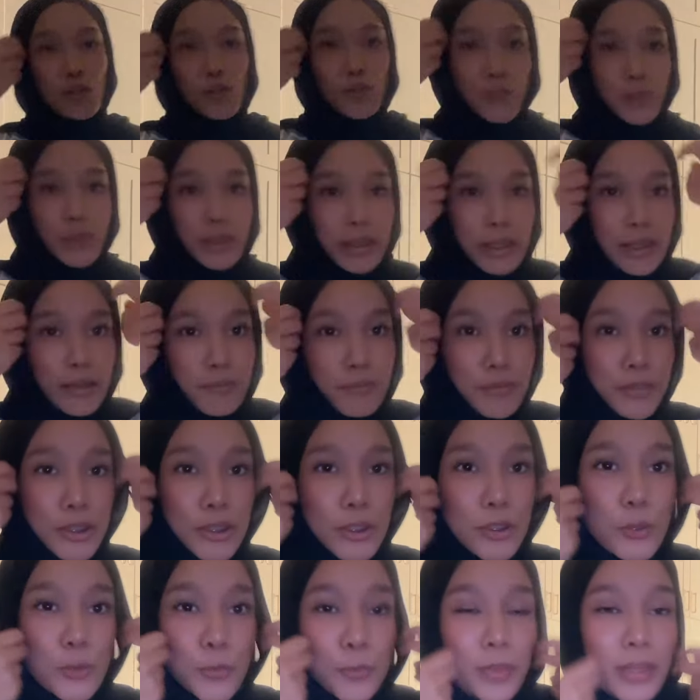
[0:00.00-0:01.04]
We love the
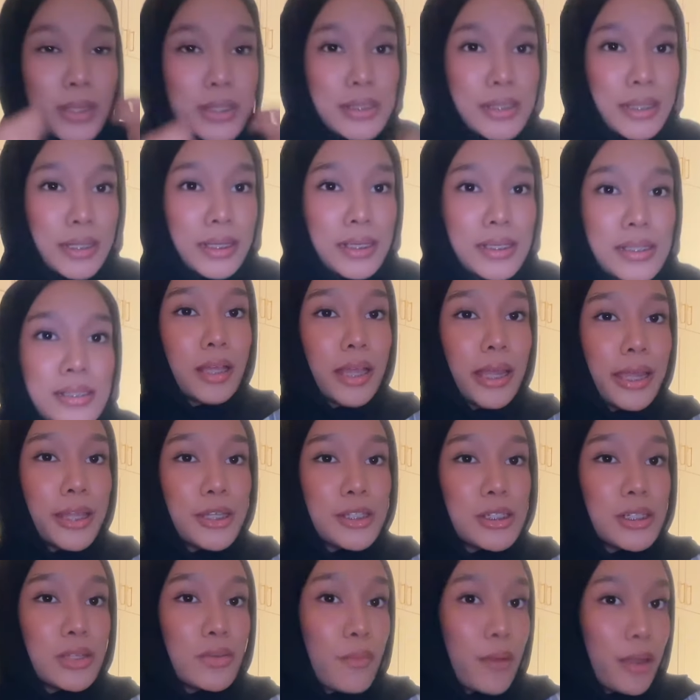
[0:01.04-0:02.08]
cute PJs. I
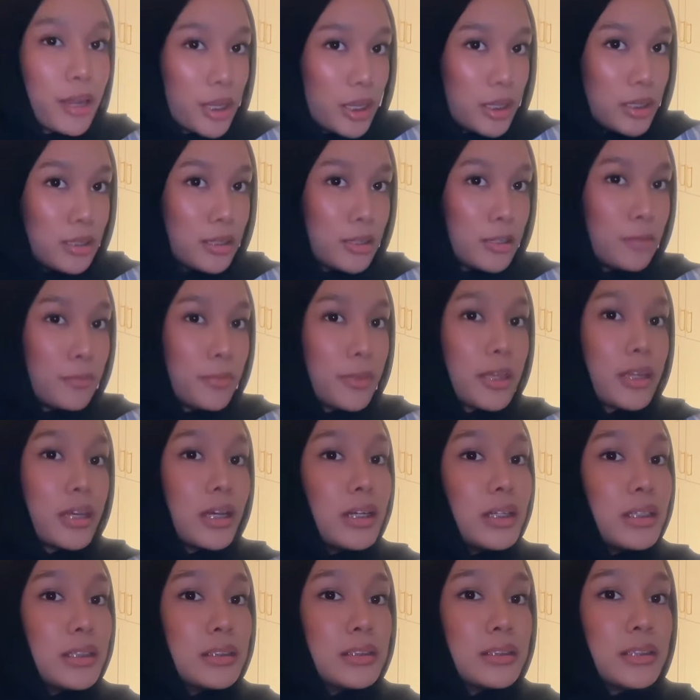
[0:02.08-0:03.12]
actually wear inner
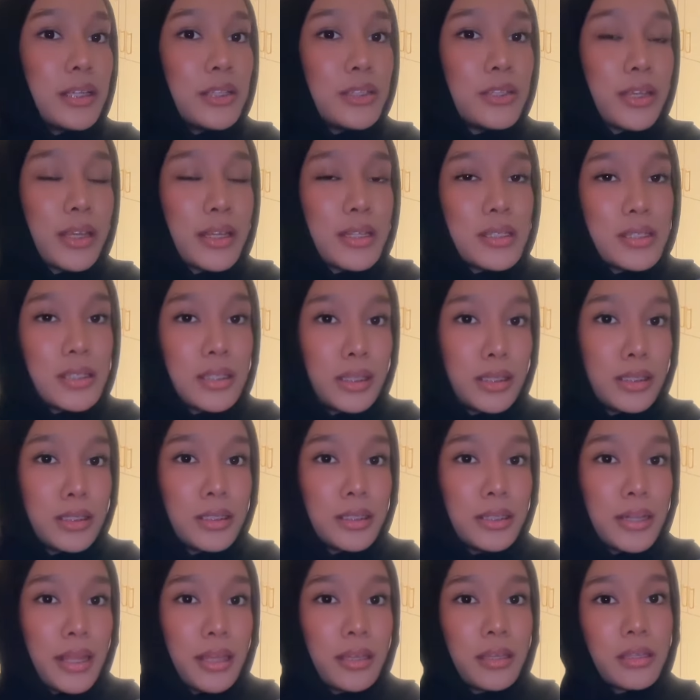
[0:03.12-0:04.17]
because, as you can see, the
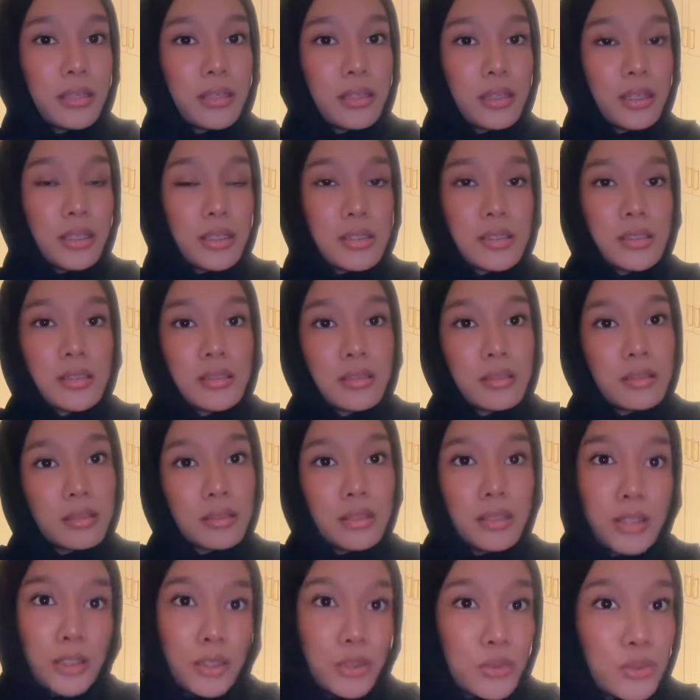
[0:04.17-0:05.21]
neck is
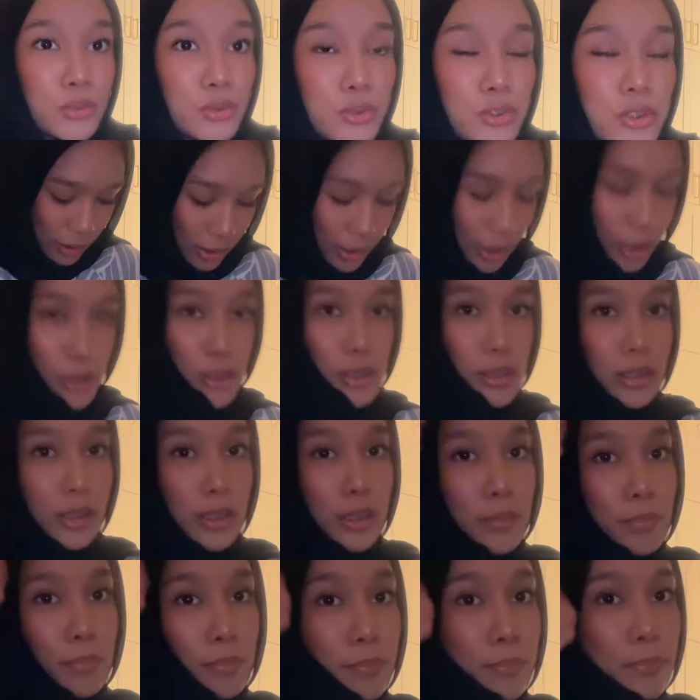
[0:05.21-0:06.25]
huge. And actually
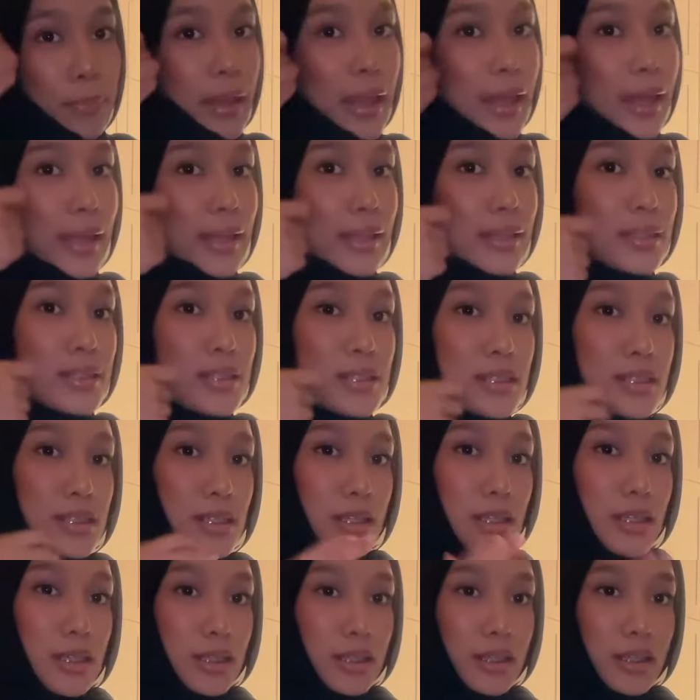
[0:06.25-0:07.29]
the pants
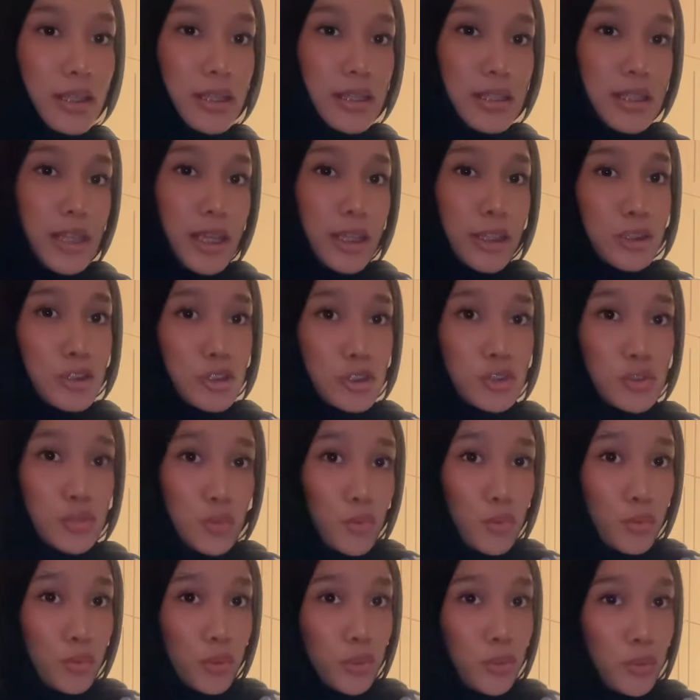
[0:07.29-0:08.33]
is like
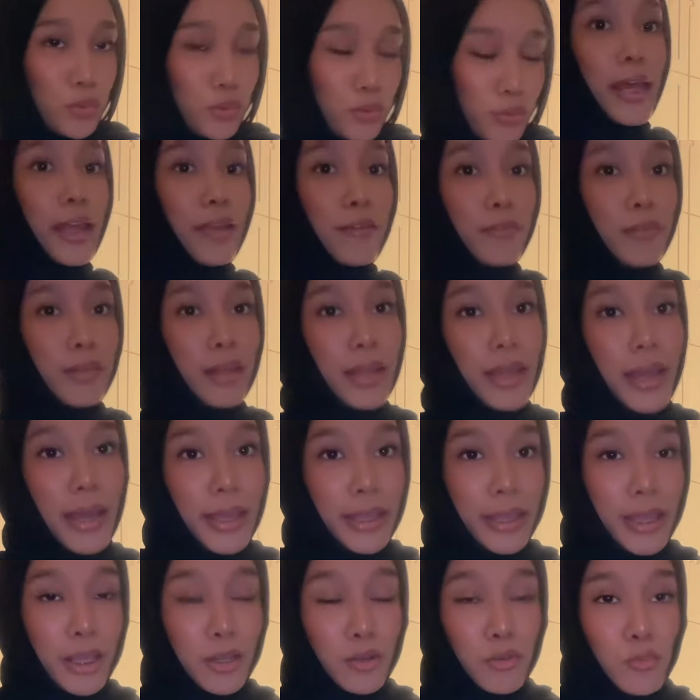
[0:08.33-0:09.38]
so cute. I feel like
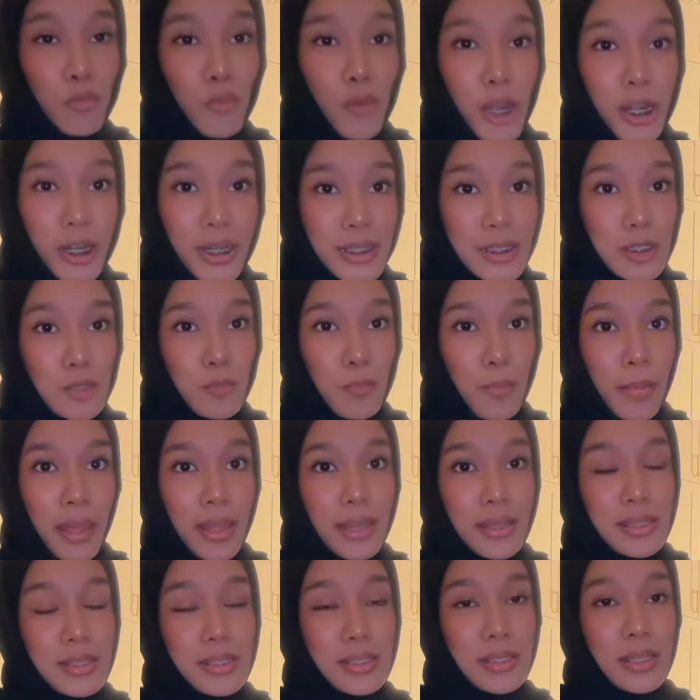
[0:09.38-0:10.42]
I can wear this
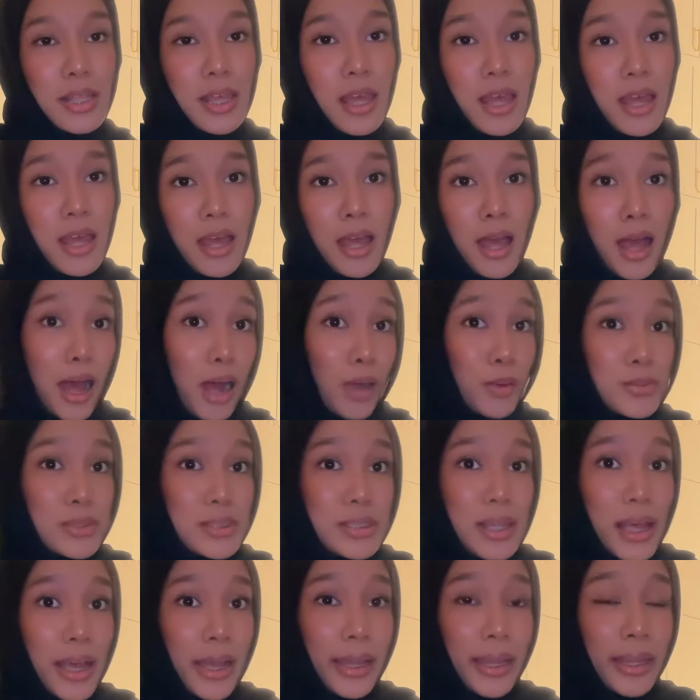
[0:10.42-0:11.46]
pants
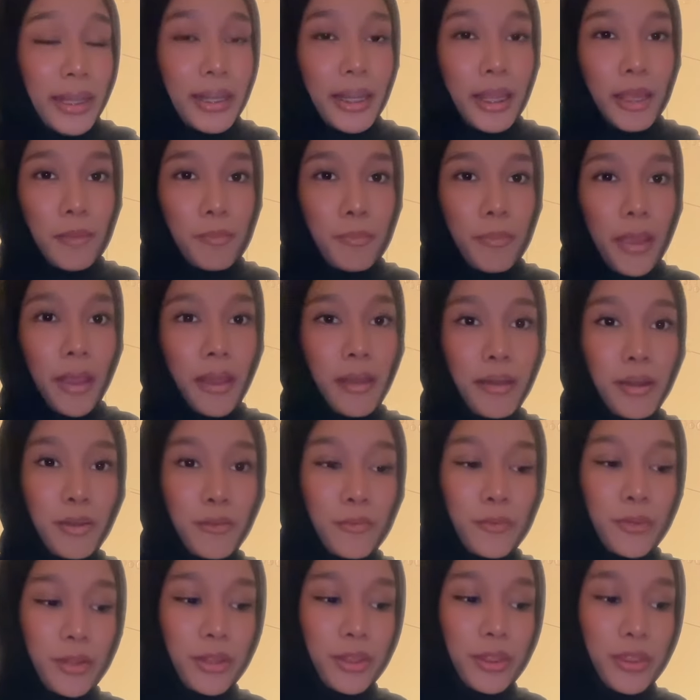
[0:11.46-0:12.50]
outside, like pair it
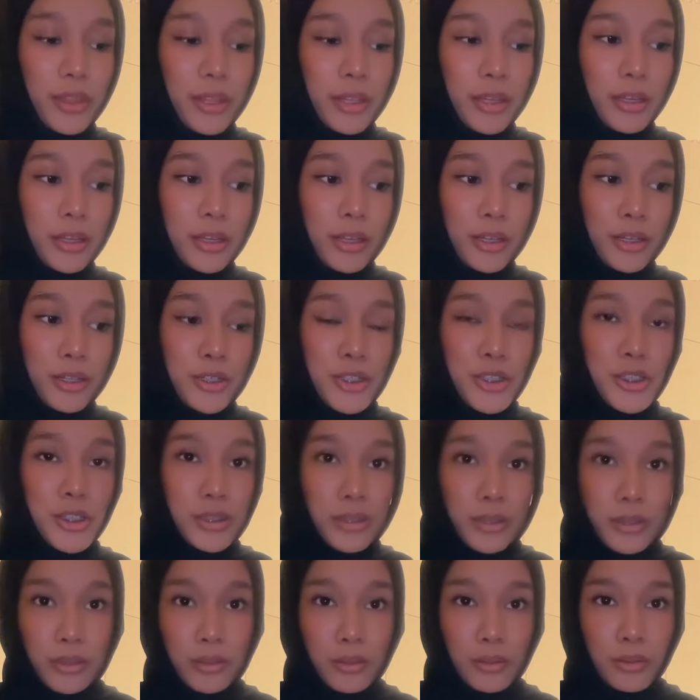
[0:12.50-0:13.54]
with another
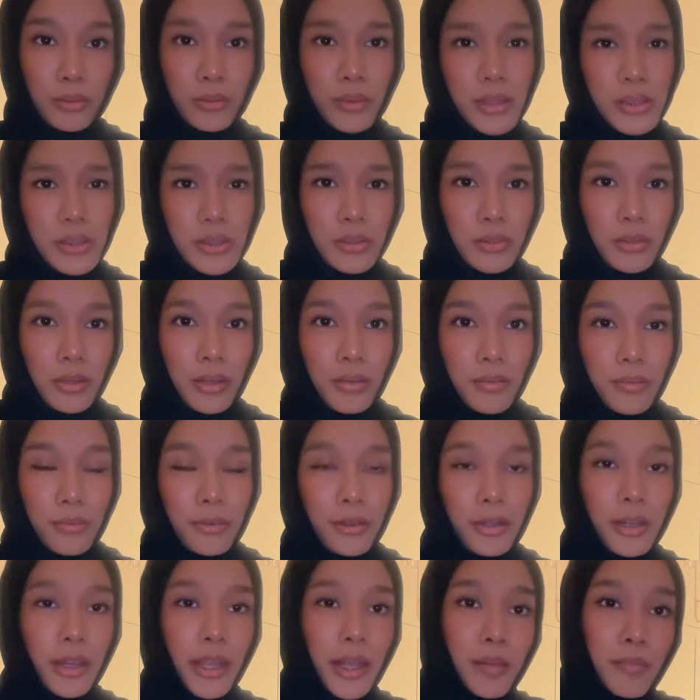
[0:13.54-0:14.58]
shirt or whatsoever
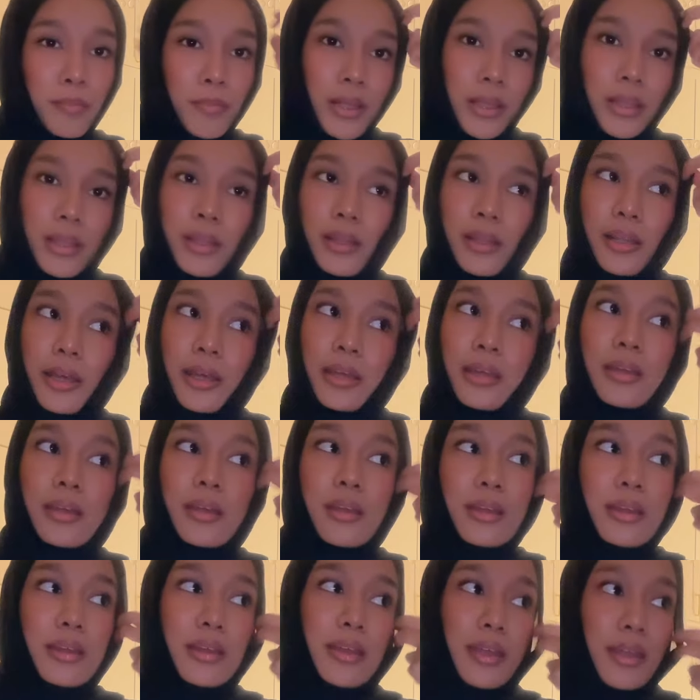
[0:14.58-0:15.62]
and make it like
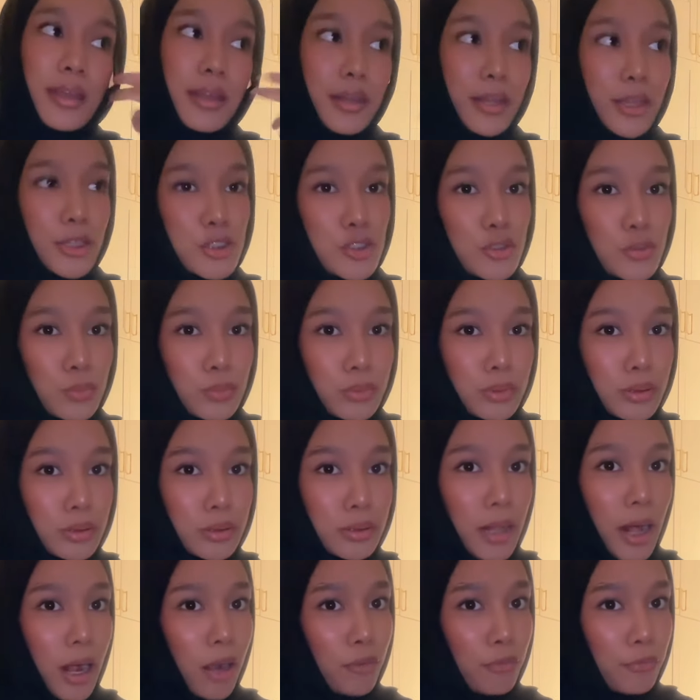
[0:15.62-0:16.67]
an
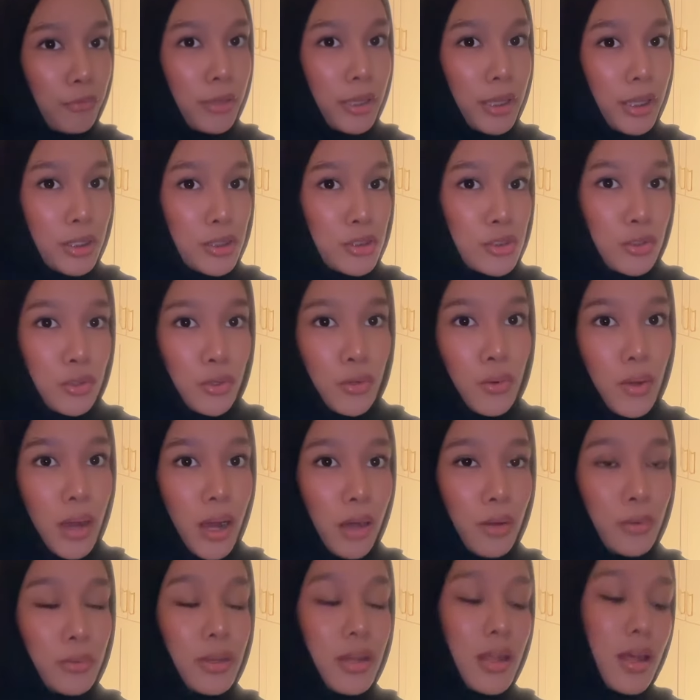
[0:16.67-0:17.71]
actual outfit to go
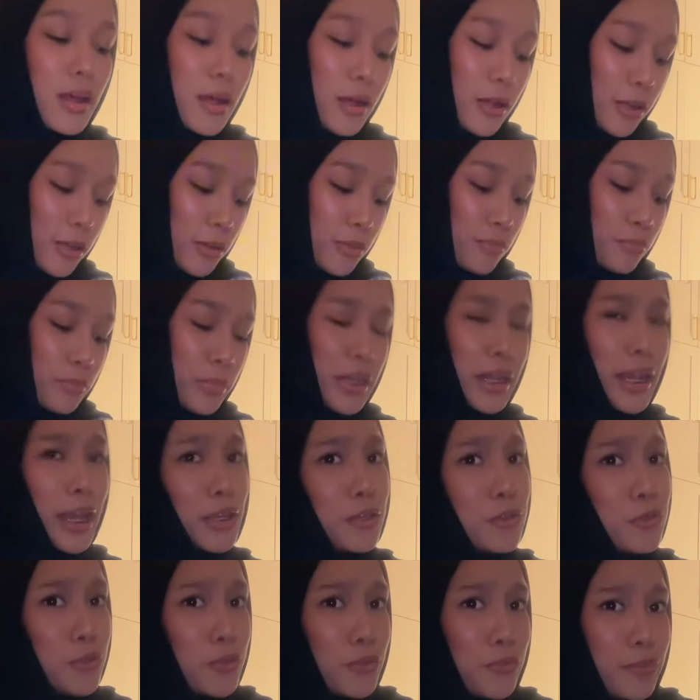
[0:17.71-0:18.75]
out, but I
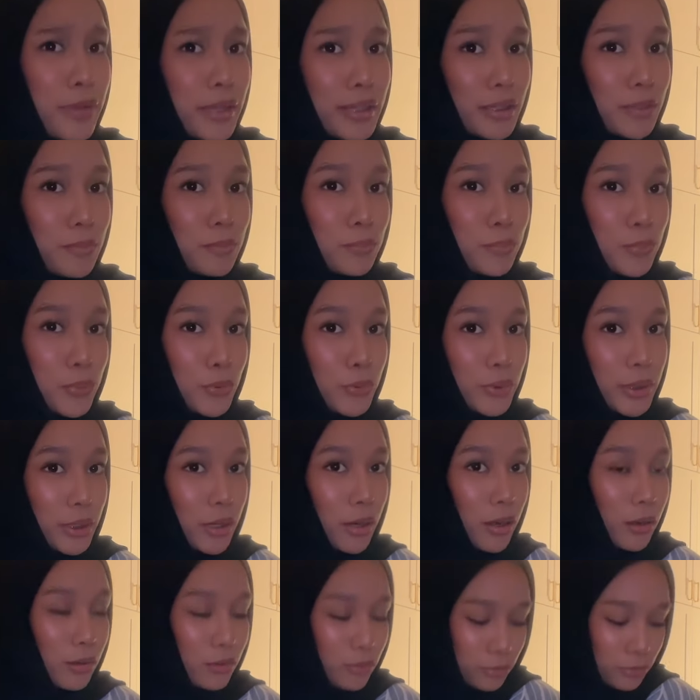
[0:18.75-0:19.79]
don't know if I can pull it
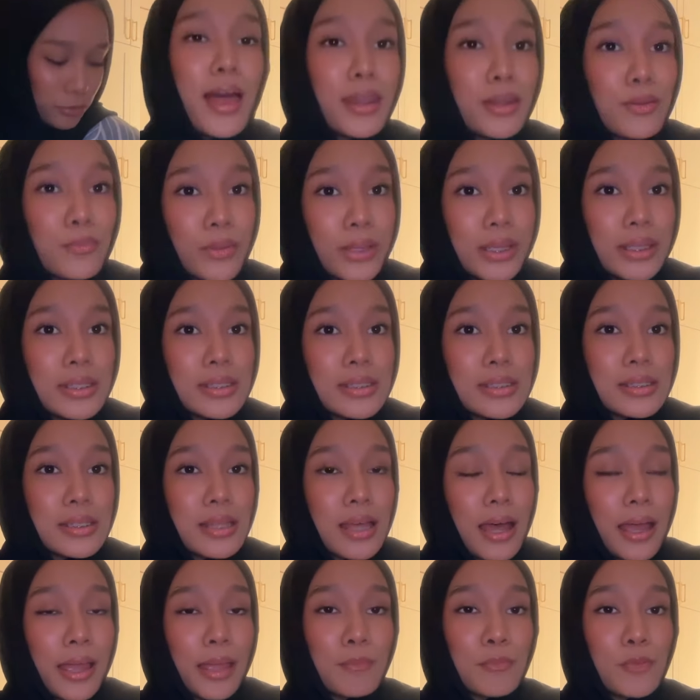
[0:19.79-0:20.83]
off. Anyways,
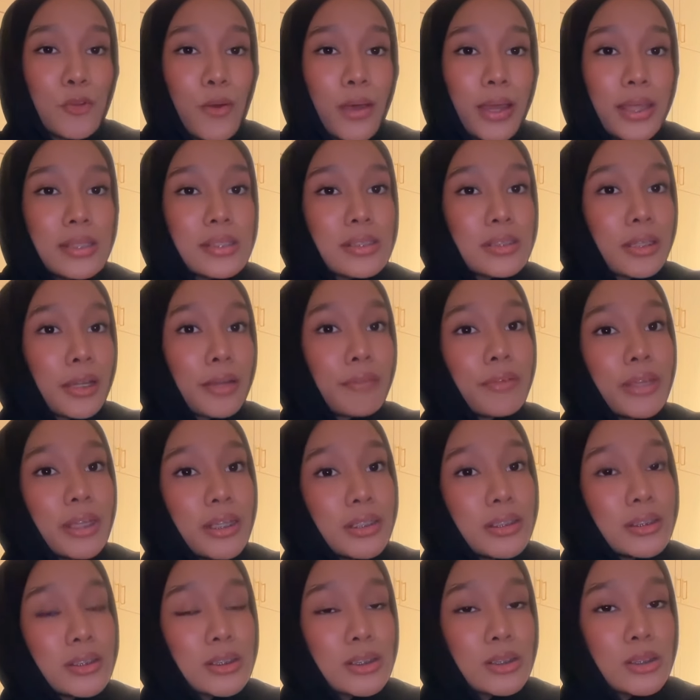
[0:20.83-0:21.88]
I'm quite
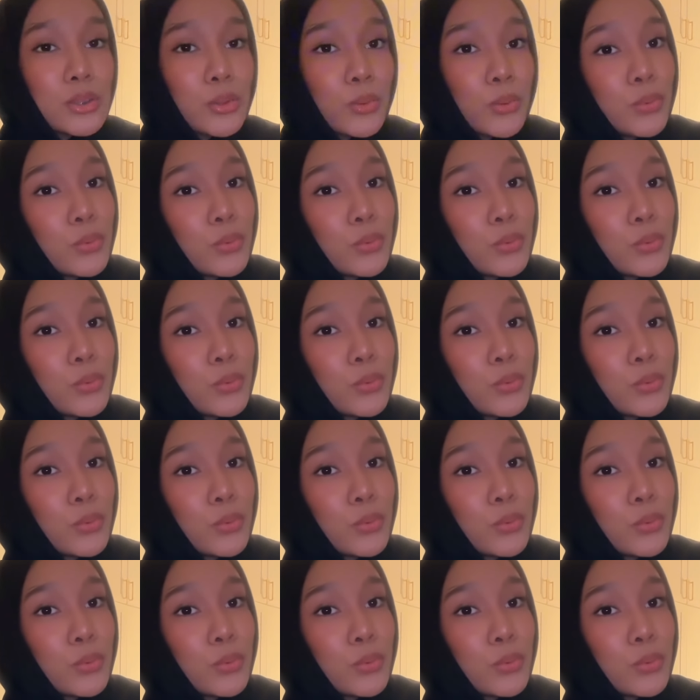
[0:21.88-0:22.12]
starving, so